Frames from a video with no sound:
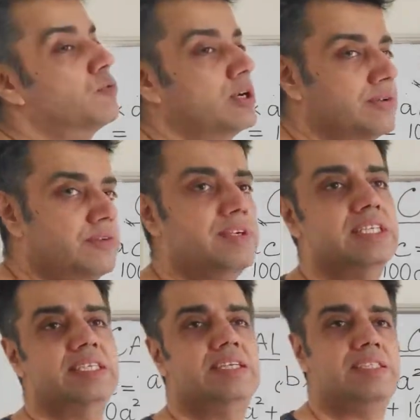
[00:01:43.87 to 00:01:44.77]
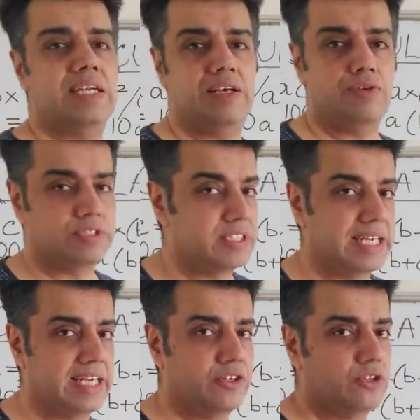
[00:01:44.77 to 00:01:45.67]
whatever we discussed earlier, was it
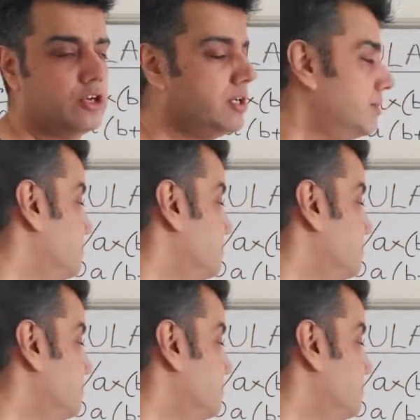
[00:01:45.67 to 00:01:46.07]
correct or not?